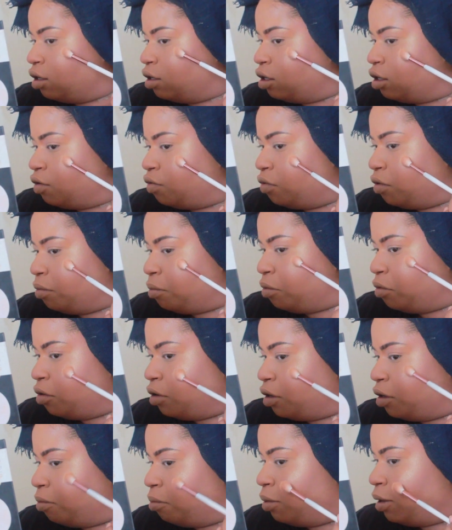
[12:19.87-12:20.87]
Just for
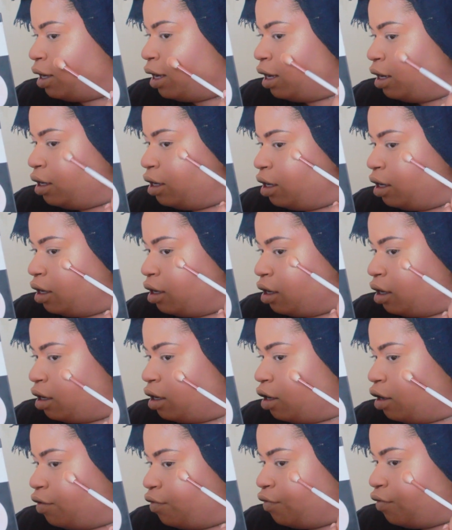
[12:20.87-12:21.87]
more blinding
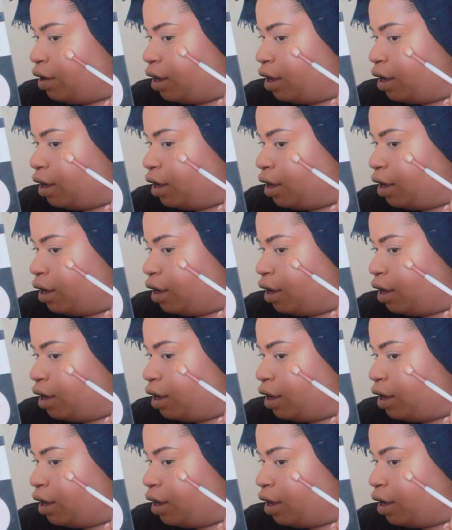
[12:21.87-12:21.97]
effect.